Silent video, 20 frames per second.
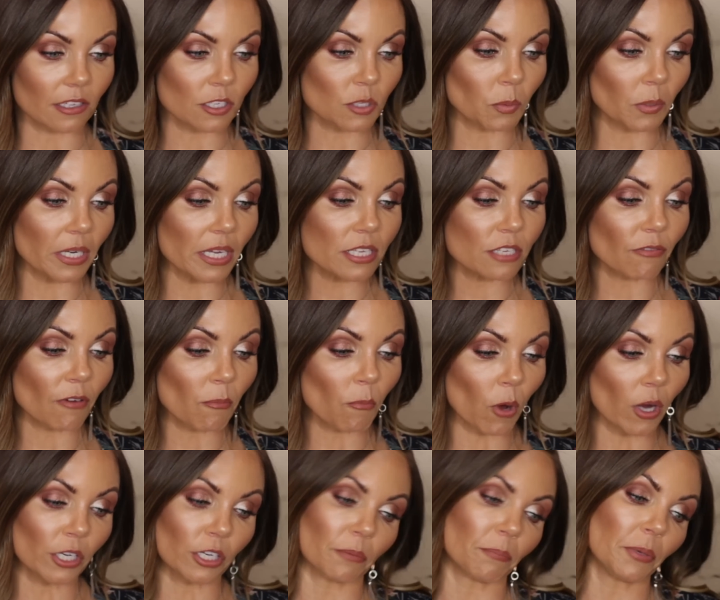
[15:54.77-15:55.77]
This one is from
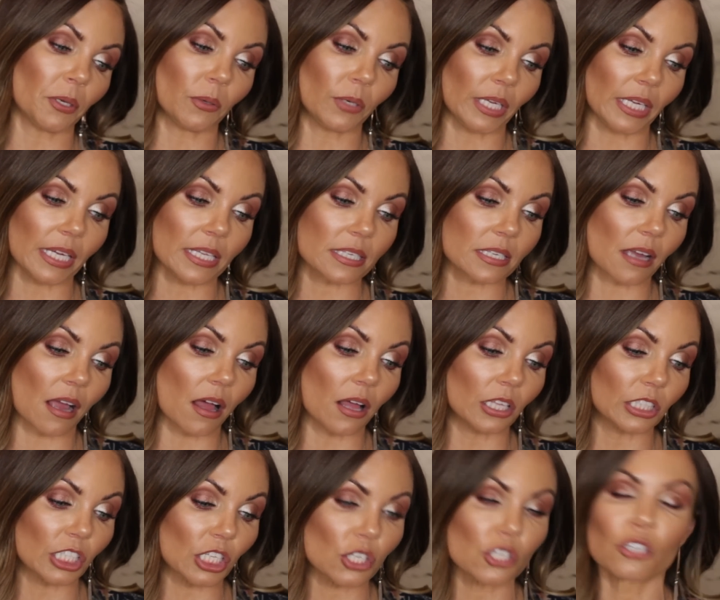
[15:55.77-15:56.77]
Wander Beauty. It's
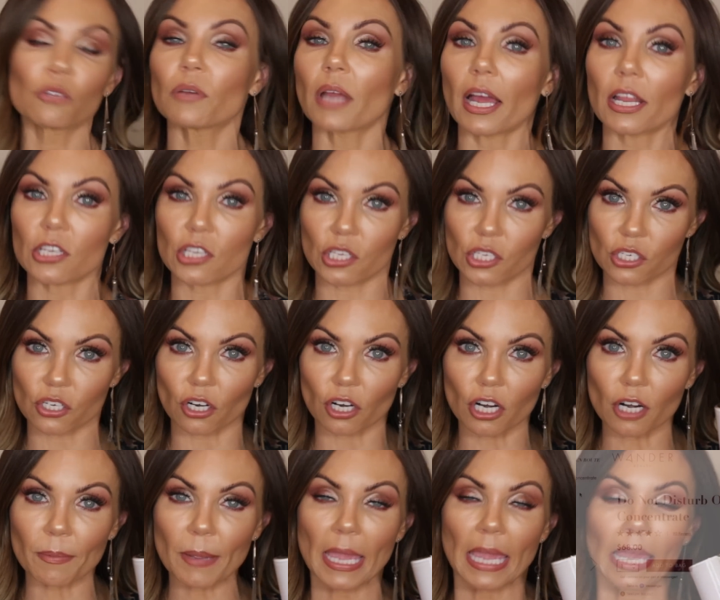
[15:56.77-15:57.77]
called Do Not
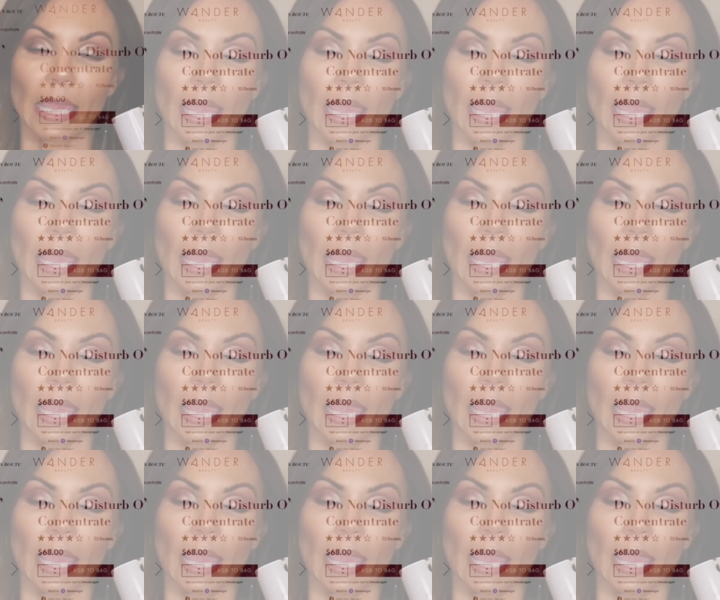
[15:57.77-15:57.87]
Disturb.